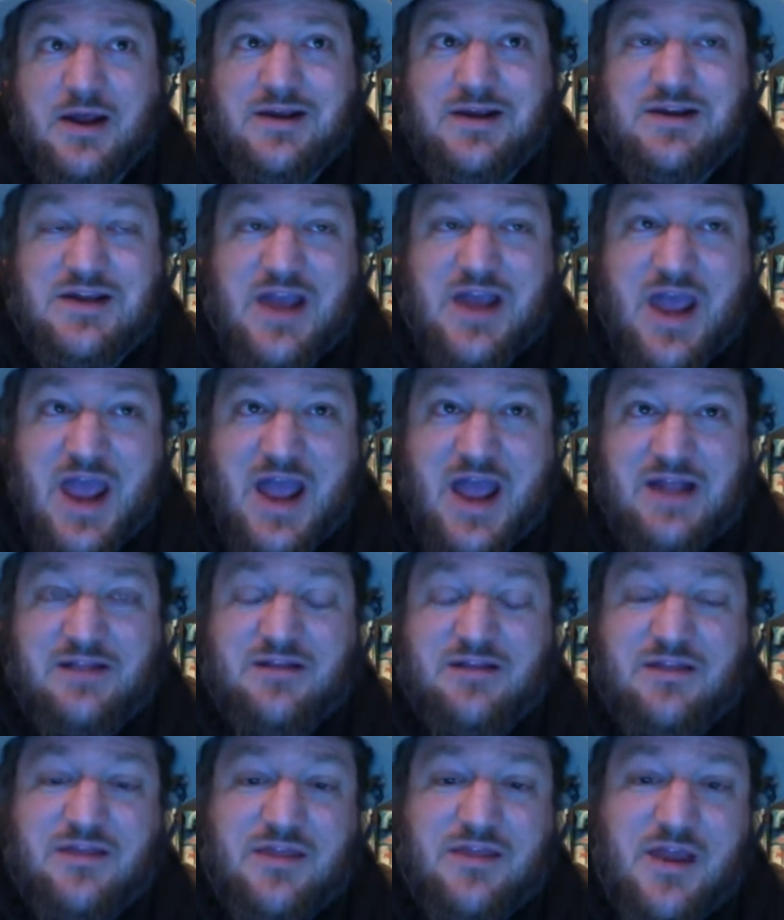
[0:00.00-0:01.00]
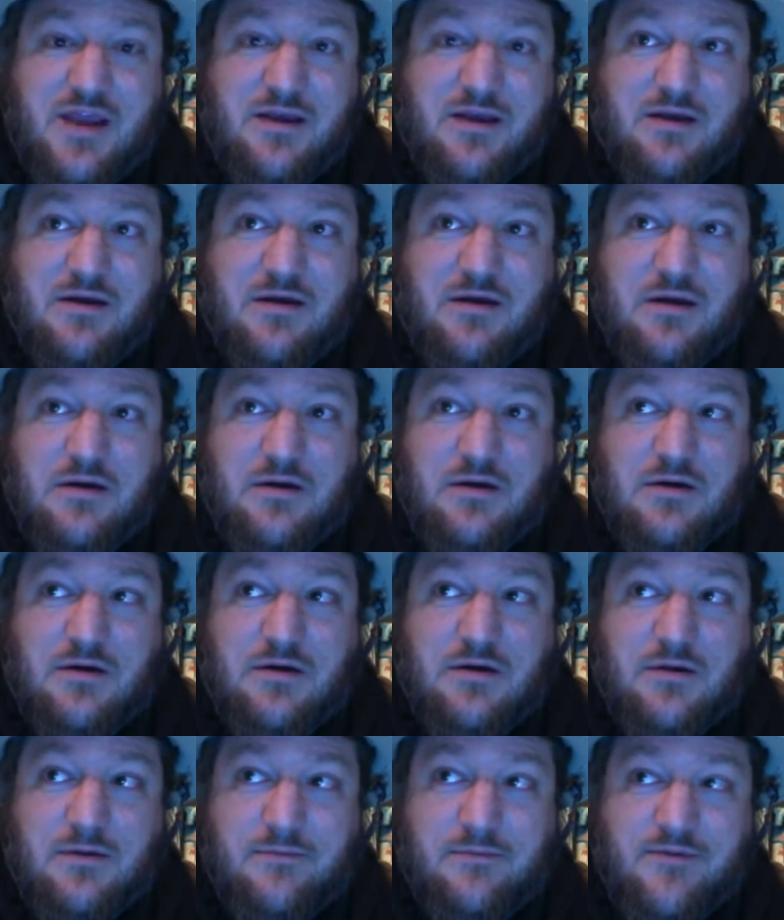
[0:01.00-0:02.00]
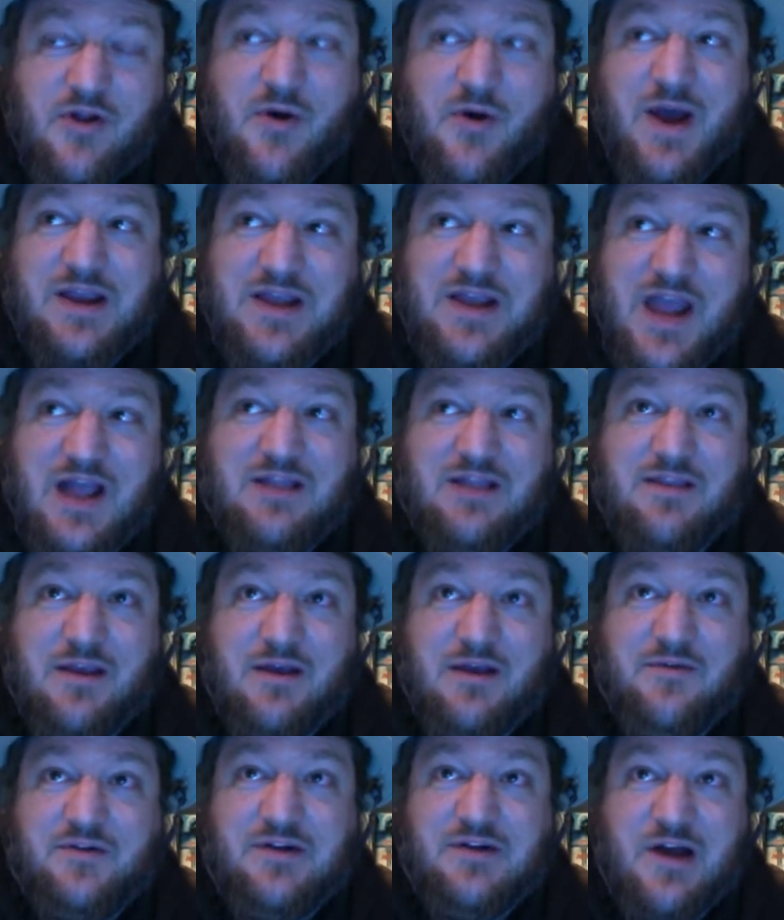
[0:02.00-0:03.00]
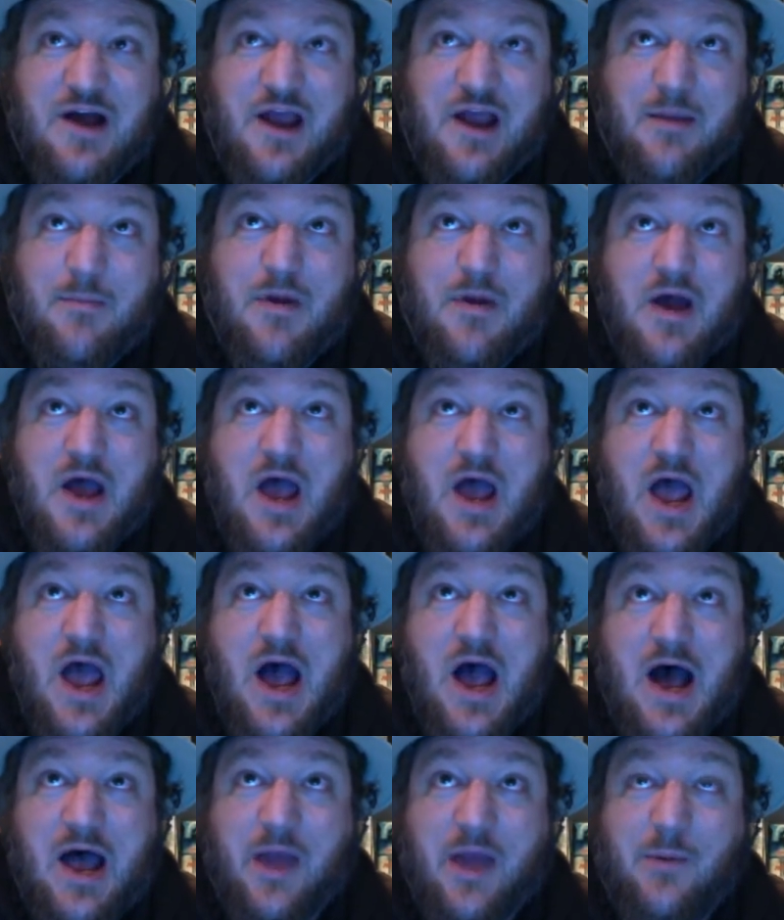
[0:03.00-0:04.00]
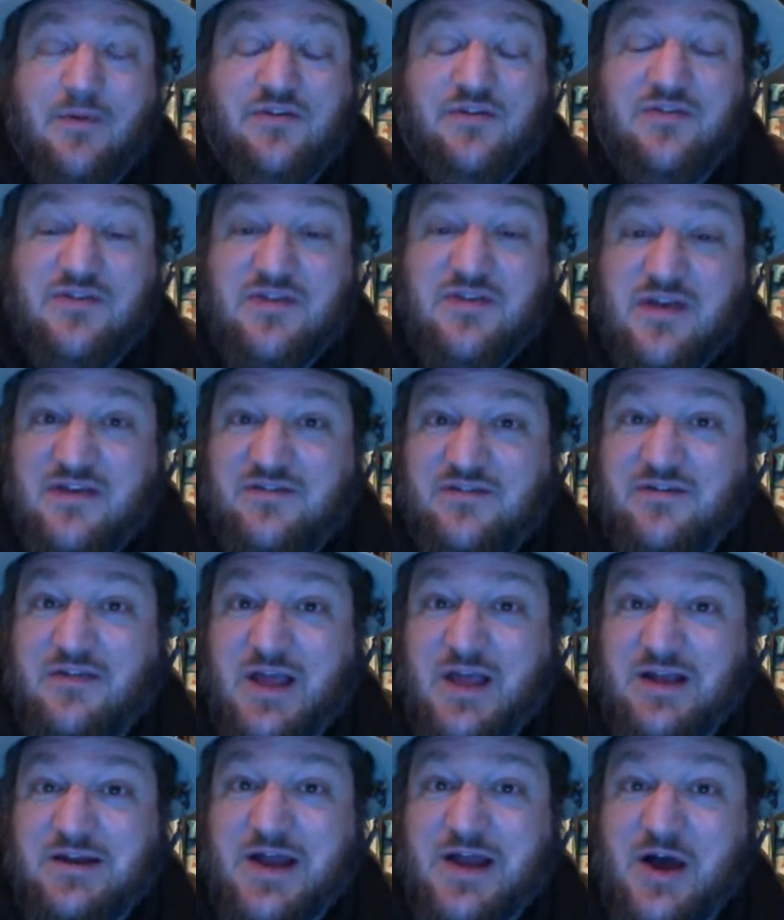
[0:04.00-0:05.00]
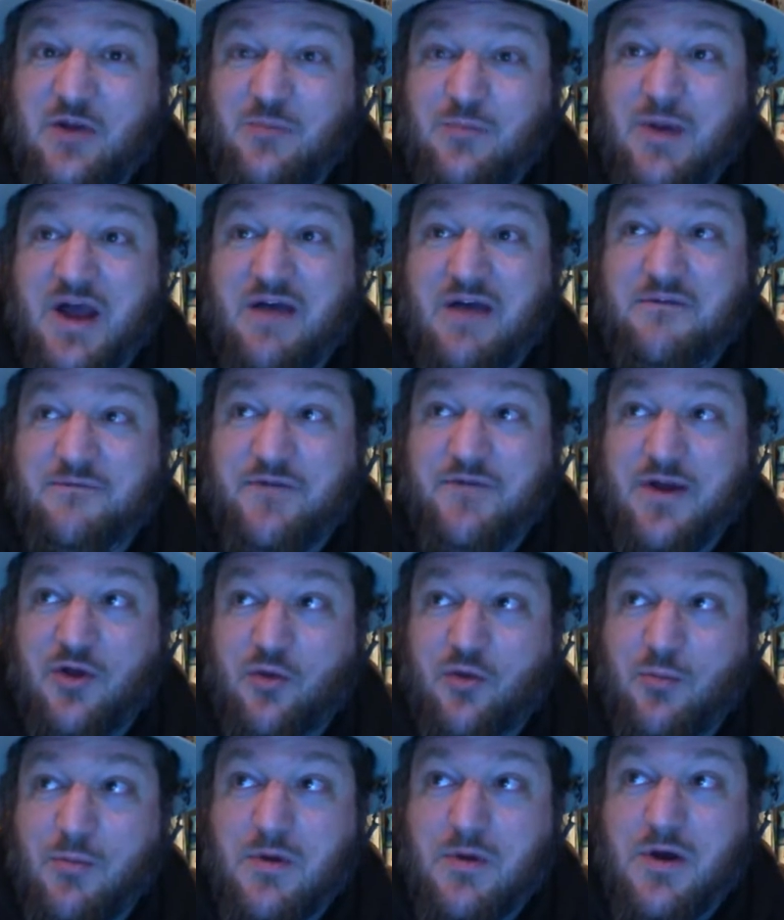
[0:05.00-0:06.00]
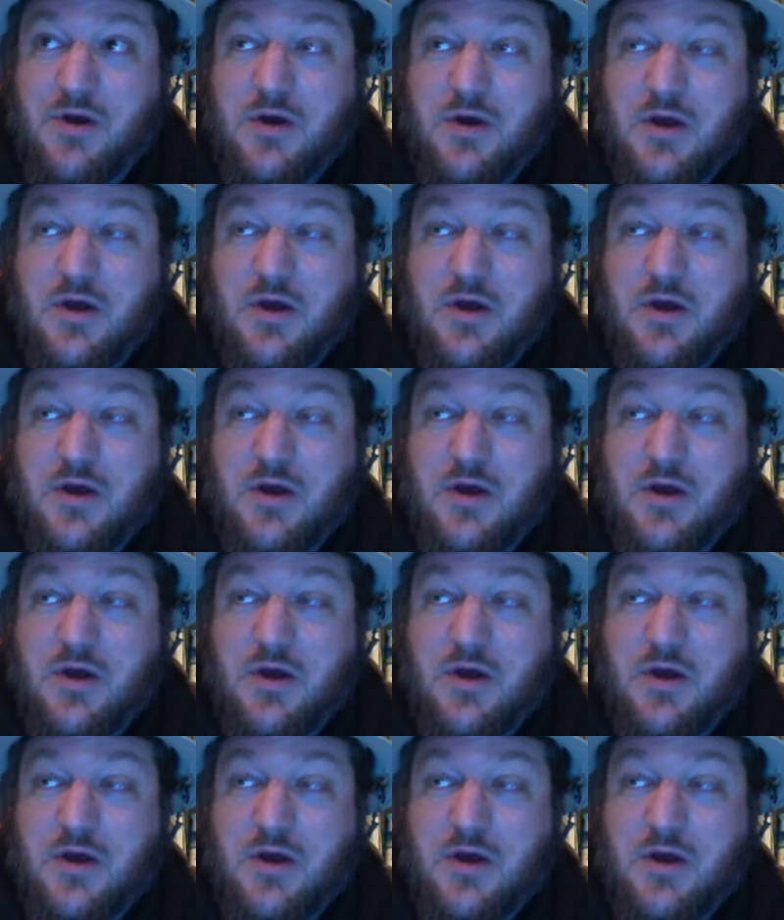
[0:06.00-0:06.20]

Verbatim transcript: can't think no, I can't think of a time I was this let down by a film.